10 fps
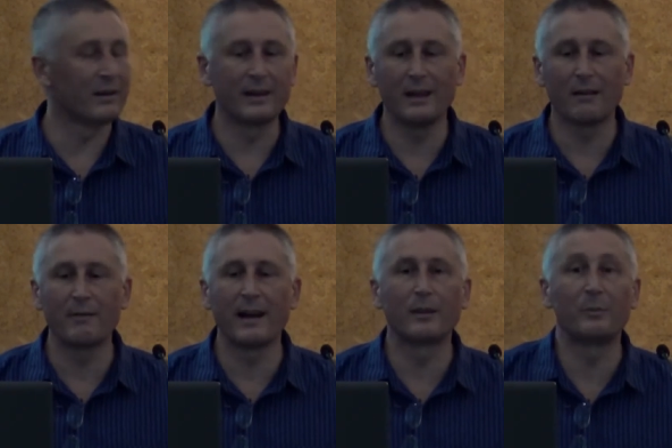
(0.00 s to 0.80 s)
on here
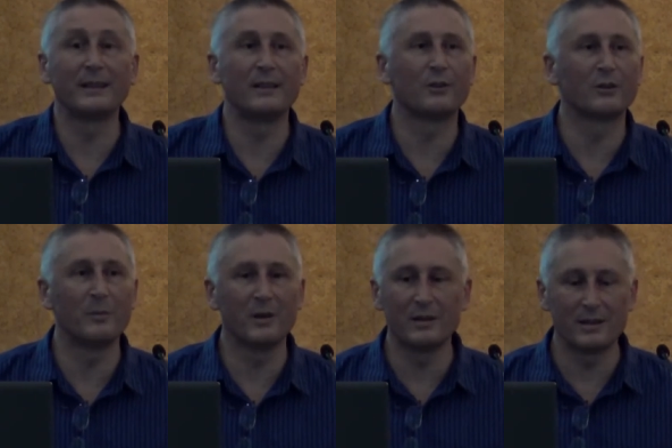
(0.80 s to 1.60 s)
around the political
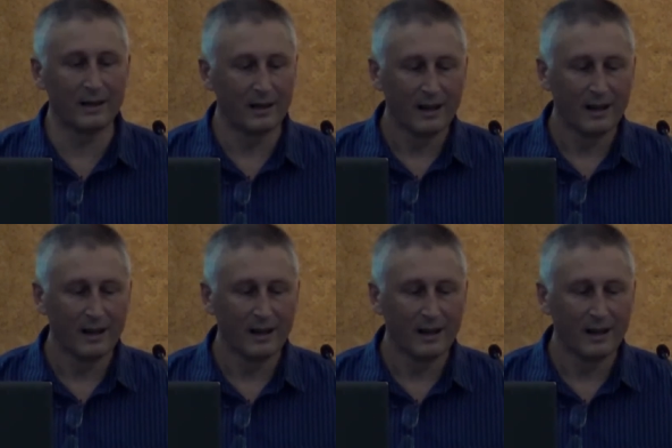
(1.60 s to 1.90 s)
community.